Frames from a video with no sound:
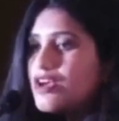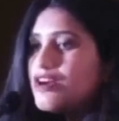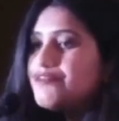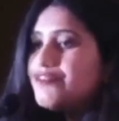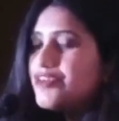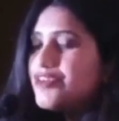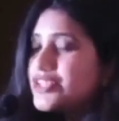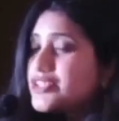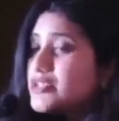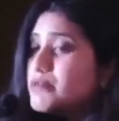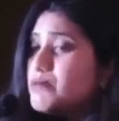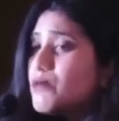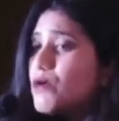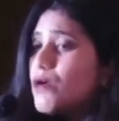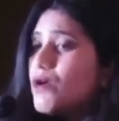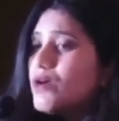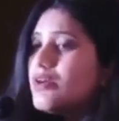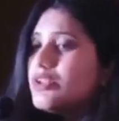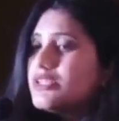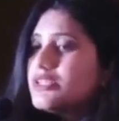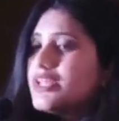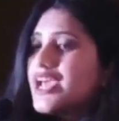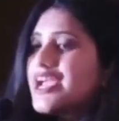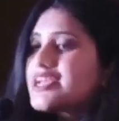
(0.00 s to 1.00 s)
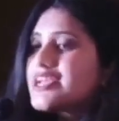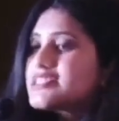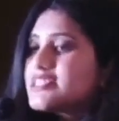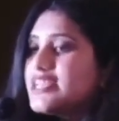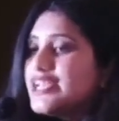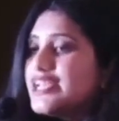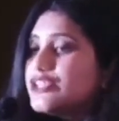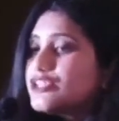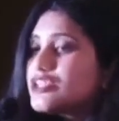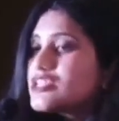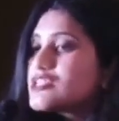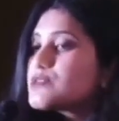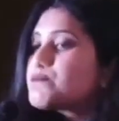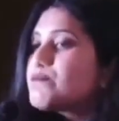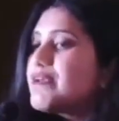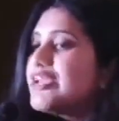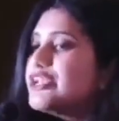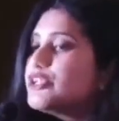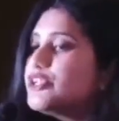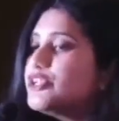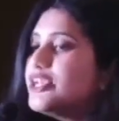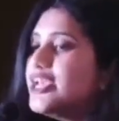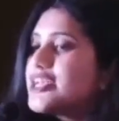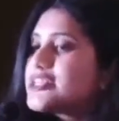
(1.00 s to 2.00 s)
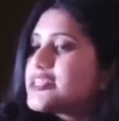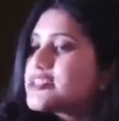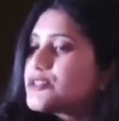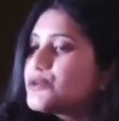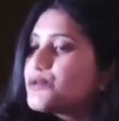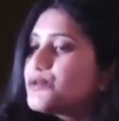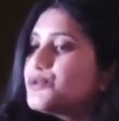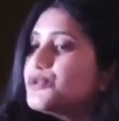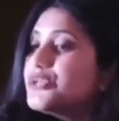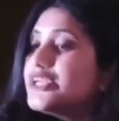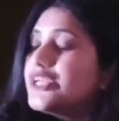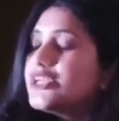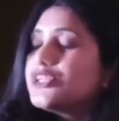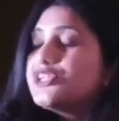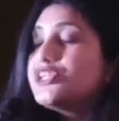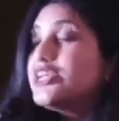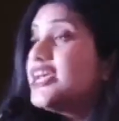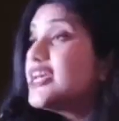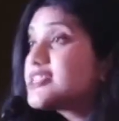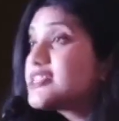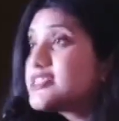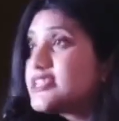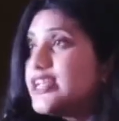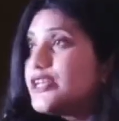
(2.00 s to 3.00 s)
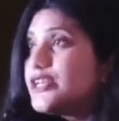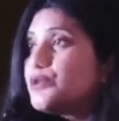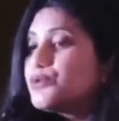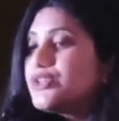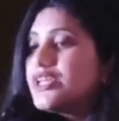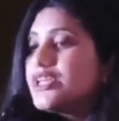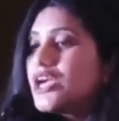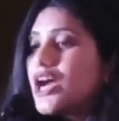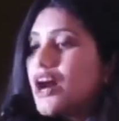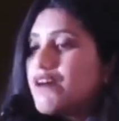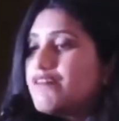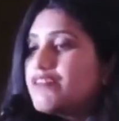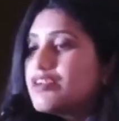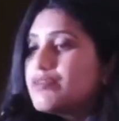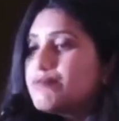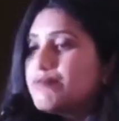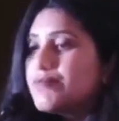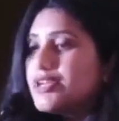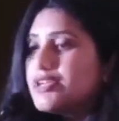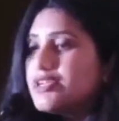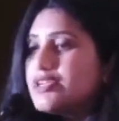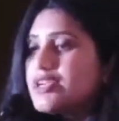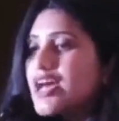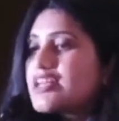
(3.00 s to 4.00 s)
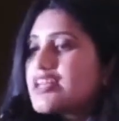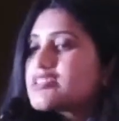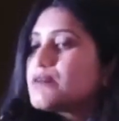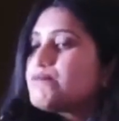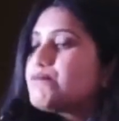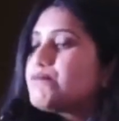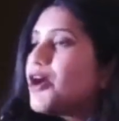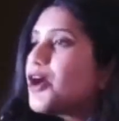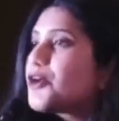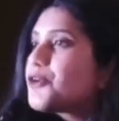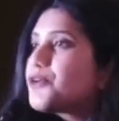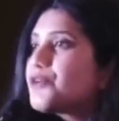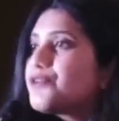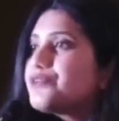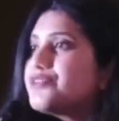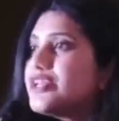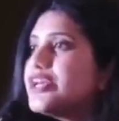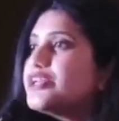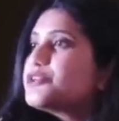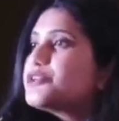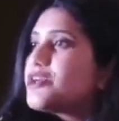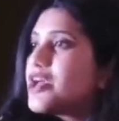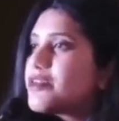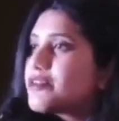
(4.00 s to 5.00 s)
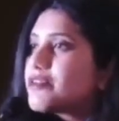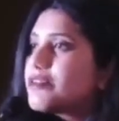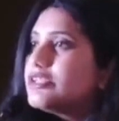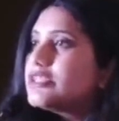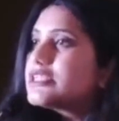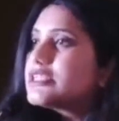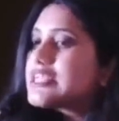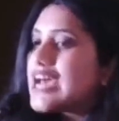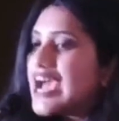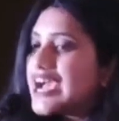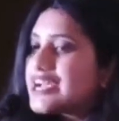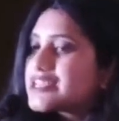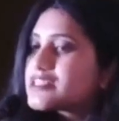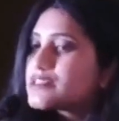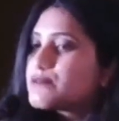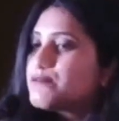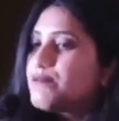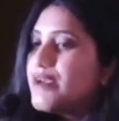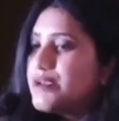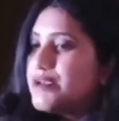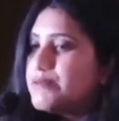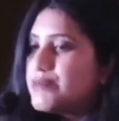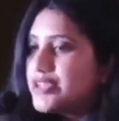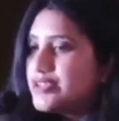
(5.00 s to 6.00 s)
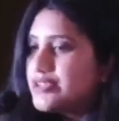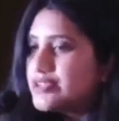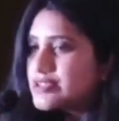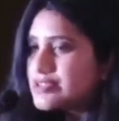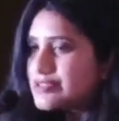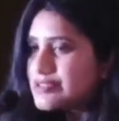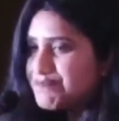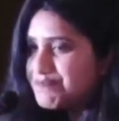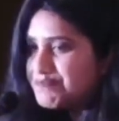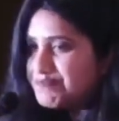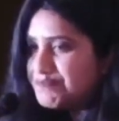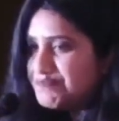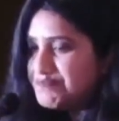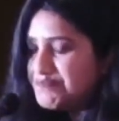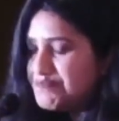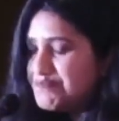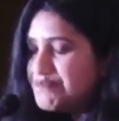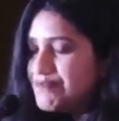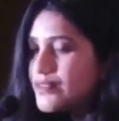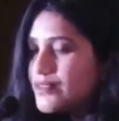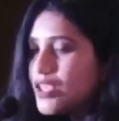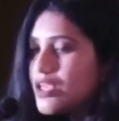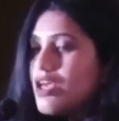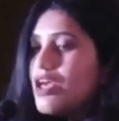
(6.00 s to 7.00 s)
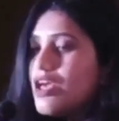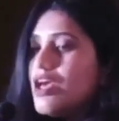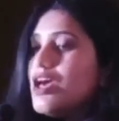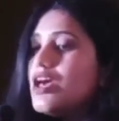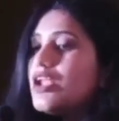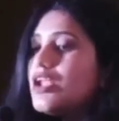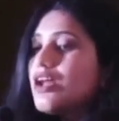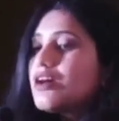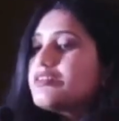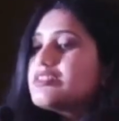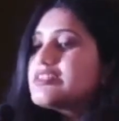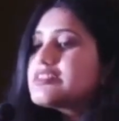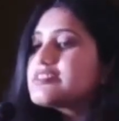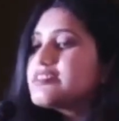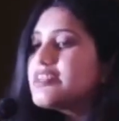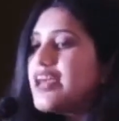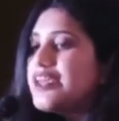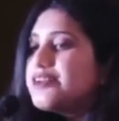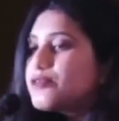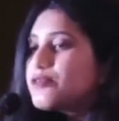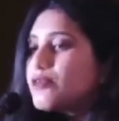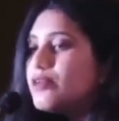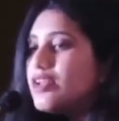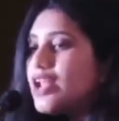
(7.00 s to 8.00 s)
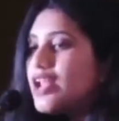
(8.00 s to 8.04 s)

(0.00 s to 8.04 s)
Furthermore, the exchanges pay GST to the government as a part of their general tax payments. Now, the Central